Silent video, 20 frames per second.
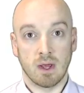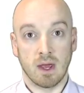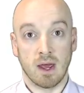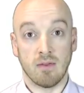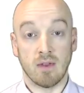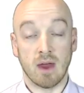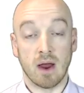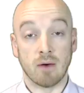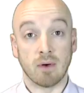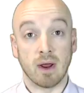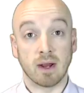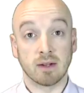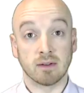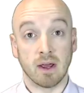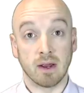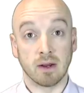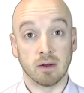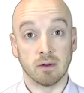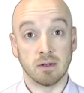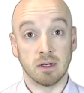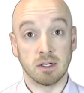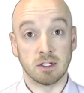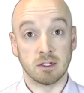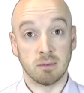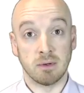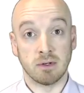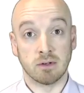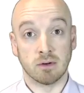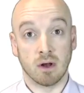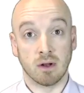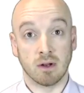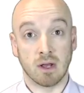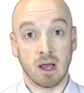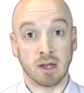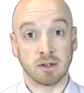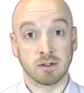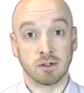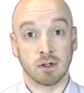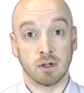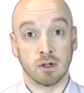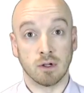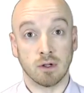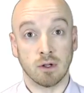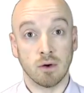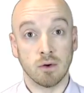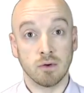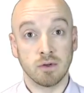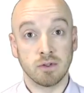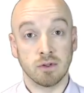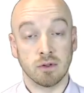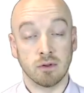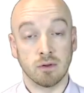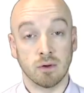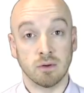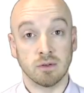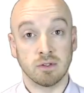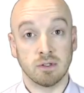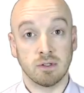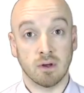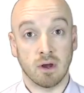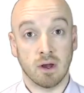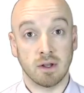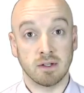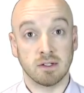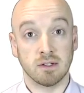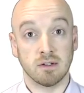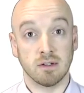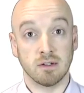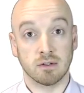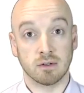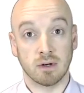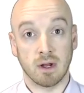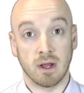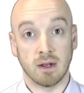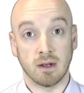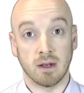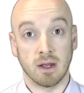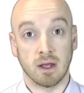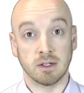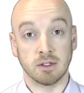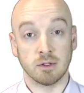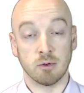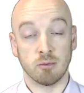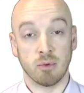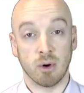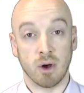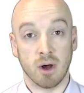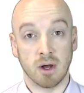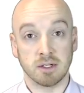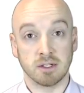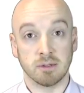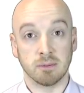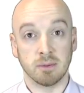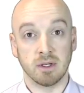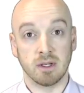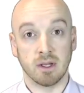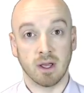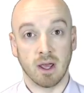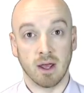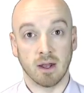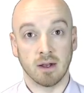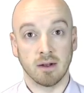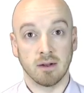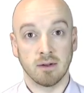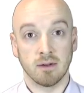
And that rectangle needs to be drawn as close to those dots in the trend as you possibly can.